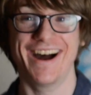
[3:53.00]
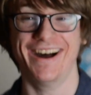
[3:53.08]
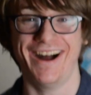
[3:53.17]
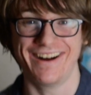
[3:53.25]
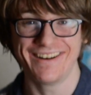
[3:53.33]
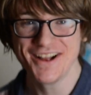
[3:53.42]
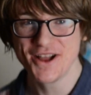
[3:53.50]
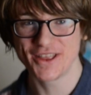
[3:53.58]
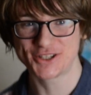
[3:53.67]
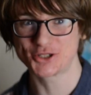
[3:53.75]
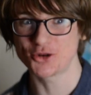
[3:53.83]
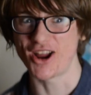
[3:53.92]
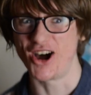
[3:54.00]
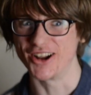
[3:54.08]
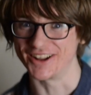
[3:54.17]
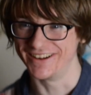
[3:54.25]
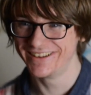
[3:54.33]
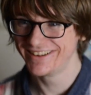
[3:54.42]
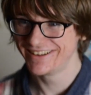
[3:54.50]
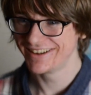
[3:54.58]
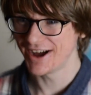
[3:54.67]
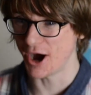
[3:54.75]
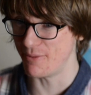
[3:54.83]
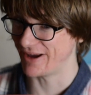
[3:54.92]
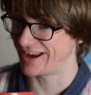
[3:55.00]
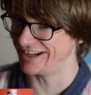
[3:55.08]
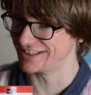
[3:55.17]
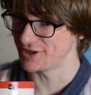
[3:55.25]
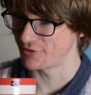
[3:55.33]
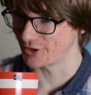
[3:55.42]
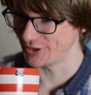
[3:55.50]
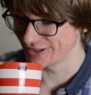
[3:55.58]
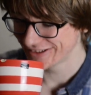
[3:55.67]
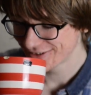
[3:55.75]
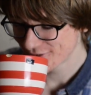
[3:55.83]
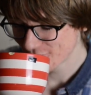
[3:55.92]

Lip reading: Let's just try harder. I'm making it difficult.